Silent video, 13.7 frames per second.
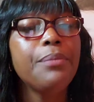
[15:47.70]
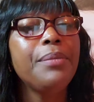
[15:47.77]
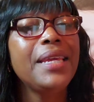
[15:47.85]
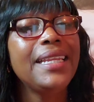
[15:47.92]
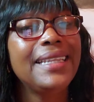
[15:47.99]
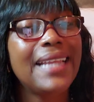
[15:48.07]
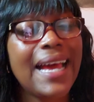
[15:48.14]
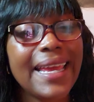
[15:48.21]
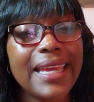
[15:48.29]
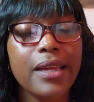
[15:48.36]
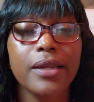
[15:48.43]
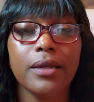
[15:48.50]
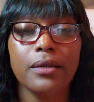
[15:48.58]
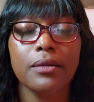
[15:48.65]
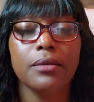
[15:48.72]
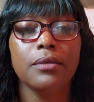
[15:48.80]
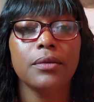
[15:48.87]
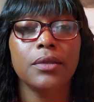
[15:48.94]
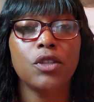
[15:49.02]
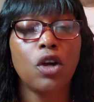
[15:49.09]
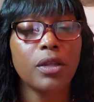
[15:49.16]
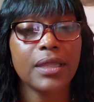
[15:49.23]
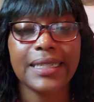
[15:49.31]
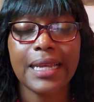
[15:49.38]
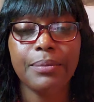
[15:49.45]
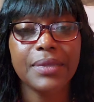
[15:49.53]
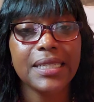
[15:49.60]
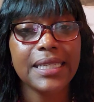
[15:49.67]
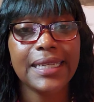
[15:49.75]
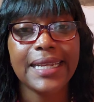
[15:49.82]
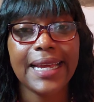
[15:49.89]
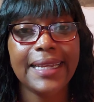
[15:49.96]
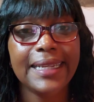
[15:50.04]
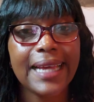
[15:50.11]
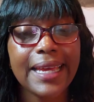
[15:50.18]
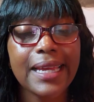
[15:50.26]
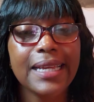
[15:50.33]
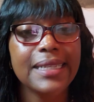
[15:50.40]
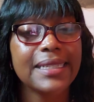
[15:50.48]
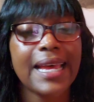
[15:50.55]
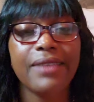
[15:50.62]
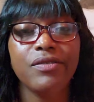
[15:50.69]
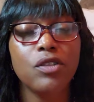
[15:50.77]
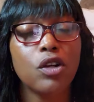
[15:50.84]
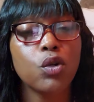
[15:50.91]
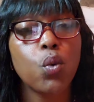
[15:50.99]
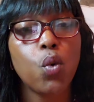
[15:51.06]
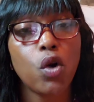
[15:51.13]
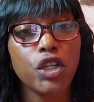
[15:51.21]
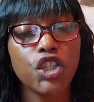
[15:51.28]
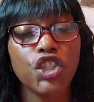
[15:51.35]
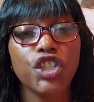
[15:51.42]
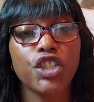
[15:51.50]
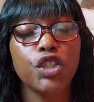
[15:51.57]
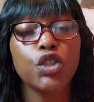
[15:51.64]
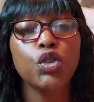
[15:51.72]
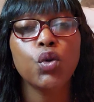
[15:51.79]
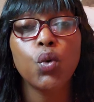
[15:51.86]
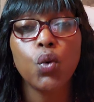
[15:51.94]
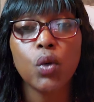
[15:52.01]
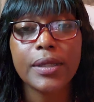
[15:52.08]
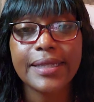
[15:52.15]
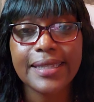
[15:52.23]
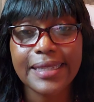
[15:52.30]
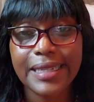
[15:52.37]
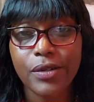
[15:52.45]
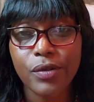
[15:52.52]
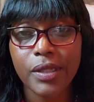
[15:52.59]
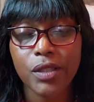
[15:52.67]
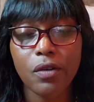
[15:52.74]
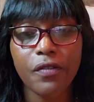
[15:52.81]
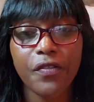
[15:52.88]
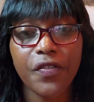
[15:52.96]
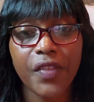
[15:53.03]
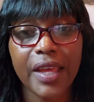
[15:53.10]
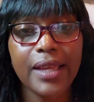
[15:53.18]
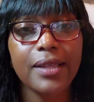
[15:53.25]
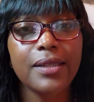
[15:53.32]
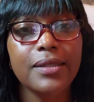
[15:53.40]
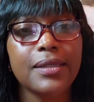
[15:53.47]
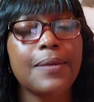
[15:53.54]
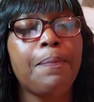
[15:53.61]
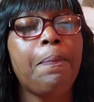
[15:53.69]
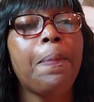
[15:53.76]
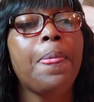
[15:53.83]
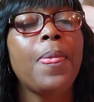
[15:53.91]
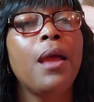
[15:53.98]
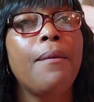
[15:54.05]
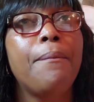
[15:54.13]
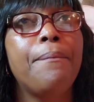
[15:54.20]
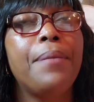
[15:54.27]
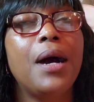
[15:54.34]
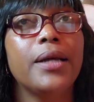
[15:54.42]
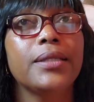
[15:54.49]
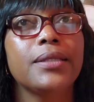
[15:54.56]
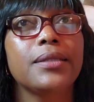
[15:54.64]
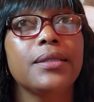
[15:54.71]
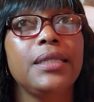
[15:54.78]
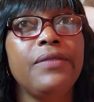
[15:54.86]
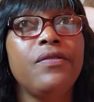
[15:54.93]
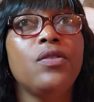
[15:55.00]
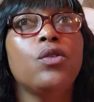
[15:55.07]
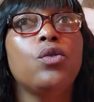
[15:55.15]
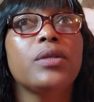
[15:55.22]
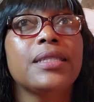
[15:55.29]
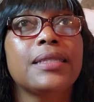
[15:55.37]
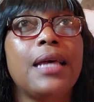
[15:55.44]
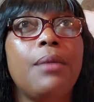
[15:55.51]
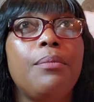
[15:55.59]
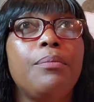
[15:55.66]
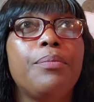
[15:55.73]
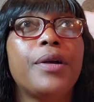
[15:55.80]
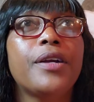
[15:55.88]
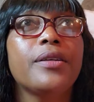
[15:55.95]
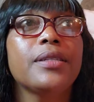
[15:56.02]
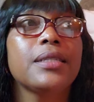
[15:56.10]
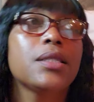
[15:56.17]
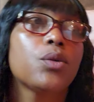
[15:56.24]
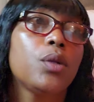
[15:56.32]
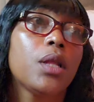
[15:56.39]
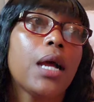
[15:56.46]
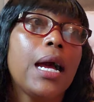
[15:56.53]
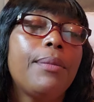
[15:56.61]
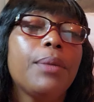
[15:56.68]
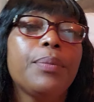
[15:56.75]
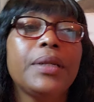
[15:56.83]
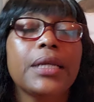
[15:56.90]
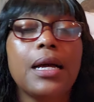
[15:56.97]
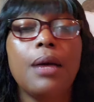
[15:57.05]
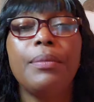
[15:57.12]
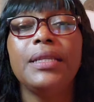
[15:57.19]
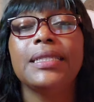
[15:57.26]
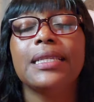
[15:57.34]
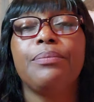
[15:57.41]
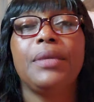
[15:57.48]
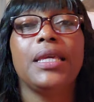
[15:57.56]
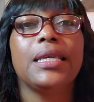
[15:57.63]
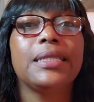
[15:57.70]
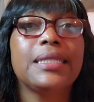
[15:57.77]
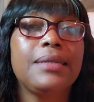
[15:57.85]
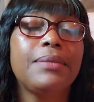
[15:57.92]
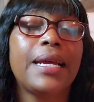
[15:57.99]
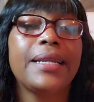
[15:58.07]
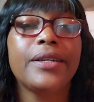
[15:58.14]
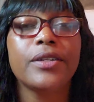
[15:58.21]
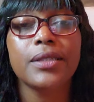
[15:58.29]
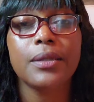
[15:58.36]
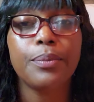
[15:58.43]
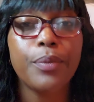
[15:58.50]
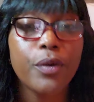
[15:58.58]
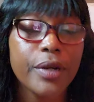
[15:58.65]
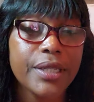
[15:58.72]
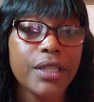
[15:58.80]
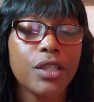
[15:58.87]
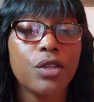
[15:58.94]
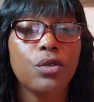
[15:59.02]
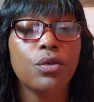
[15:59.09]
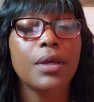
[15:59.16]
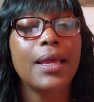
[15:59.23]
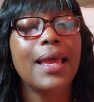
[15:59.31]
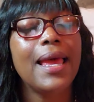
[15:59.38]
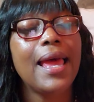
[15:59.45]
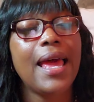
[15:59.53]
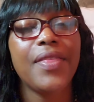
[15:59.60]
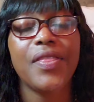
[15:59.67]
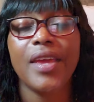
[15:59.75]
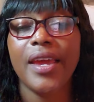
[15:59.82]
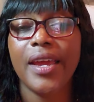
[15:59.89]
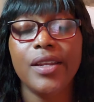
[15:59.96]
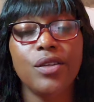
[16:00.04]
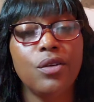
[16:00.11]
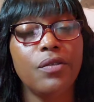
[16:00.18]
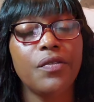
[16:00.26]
may like, not that I'm saying I like because I have not watched the whole series of things, but even though some persons will come up in the comments and make it seem like they're supporting you, at the end